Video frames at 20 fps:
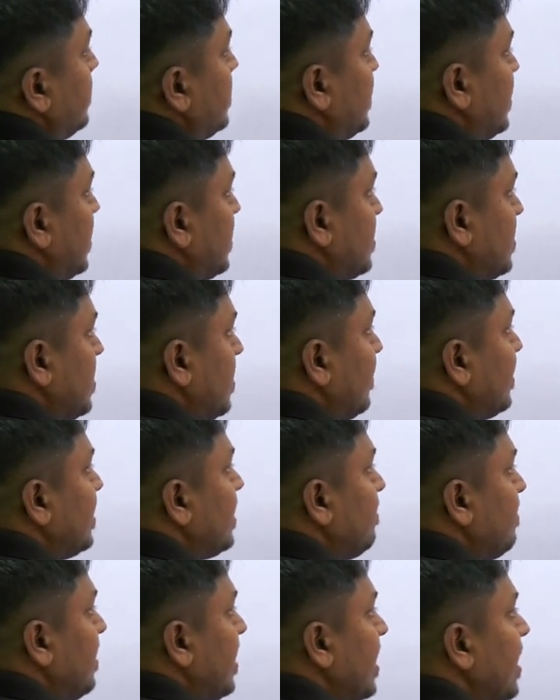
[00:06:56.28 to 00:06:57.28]
Just now in
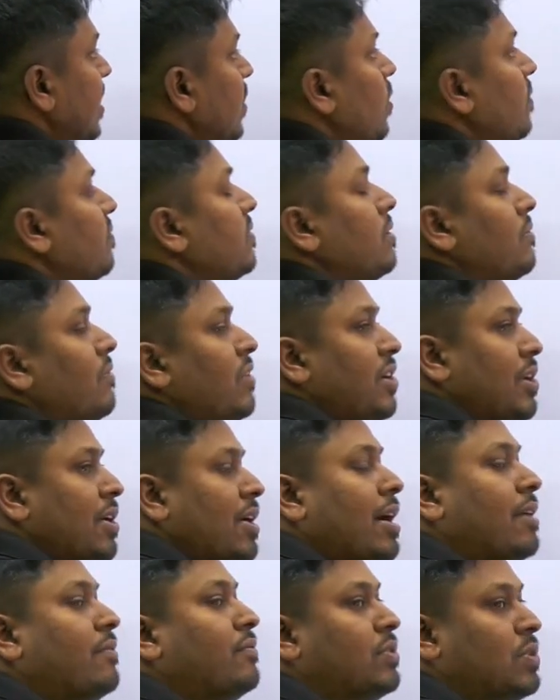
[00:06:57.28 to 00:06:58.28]
the beginning of the video,
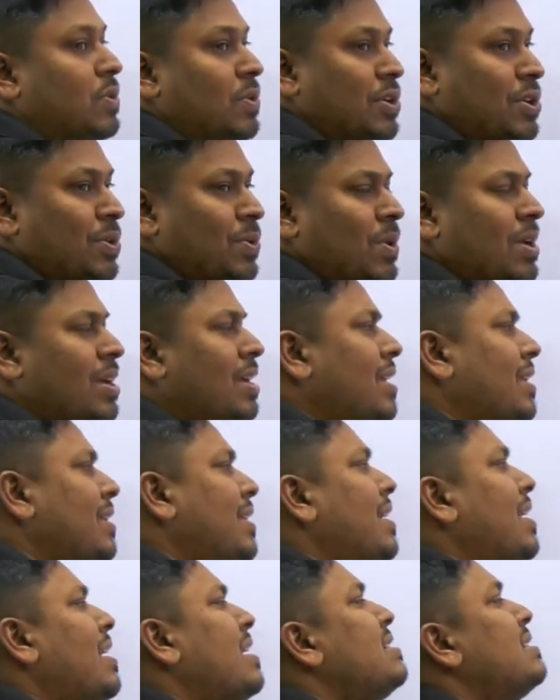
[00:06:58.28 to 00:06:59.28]
I have told you,
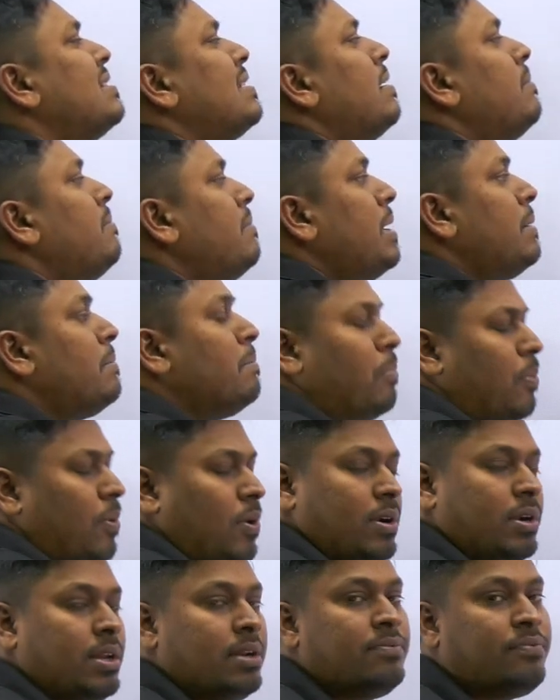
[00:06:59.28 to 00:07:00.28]
there are some
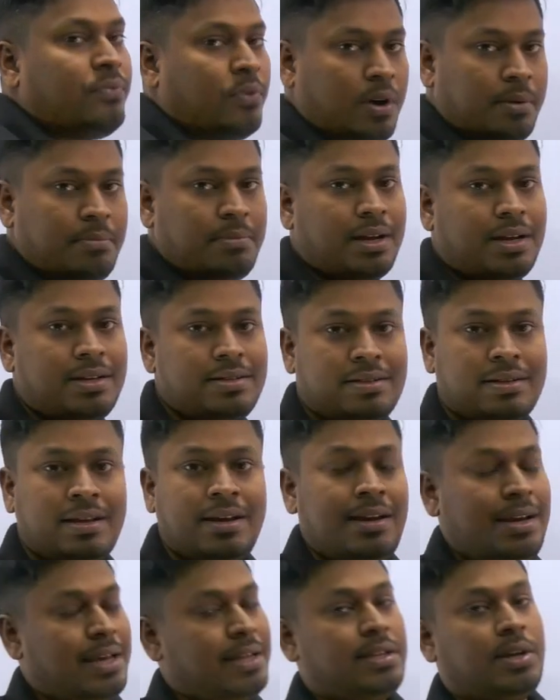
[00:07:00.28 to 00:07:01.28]
important formulas
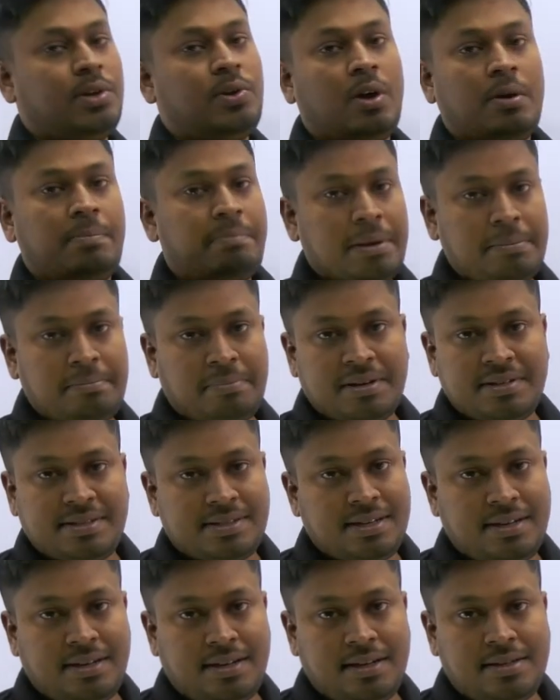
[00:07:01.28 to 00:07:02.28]
in the topic
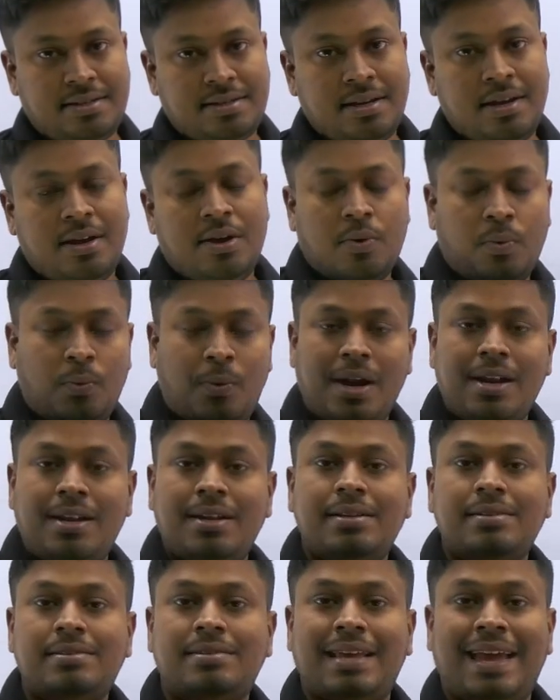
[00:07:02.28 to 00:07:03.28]
percentage. One
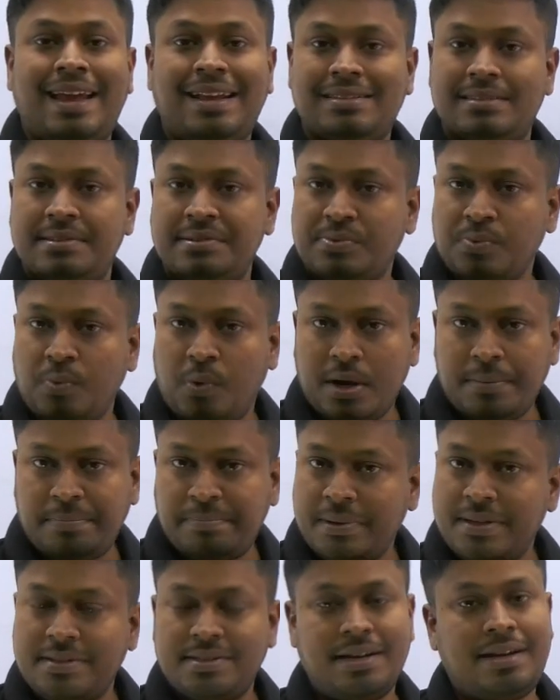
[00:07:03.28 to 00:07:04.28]
is X is what
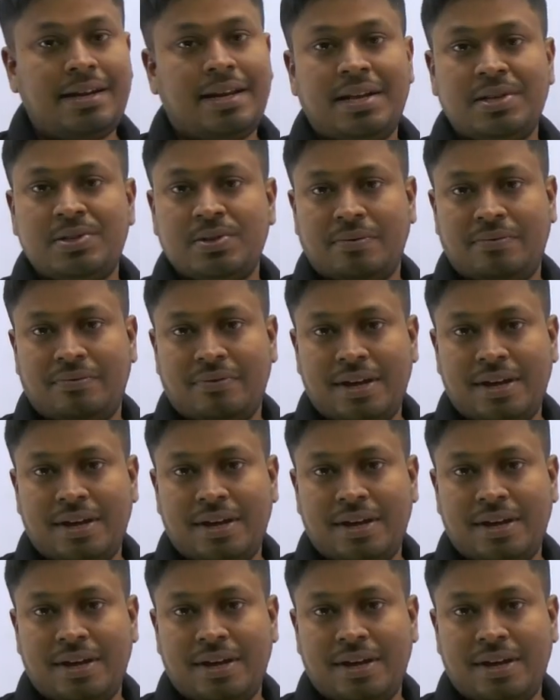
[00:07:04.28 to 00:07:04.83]
percentage of